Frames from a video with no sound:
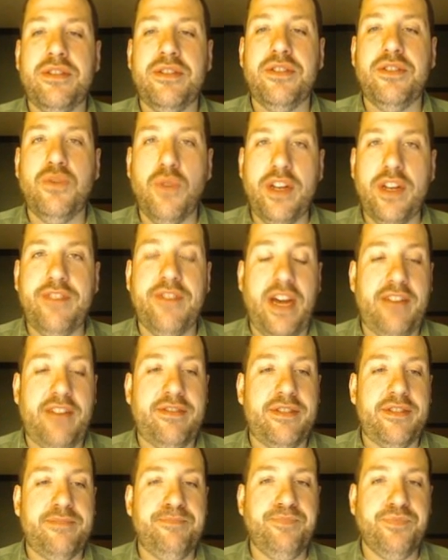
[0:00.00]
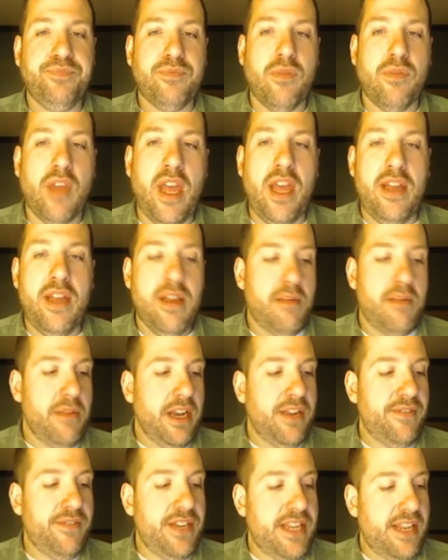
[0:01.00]
25? Okay, I'm going to
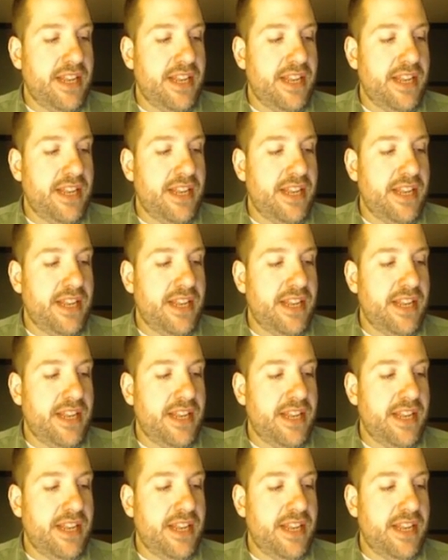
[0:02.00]
give you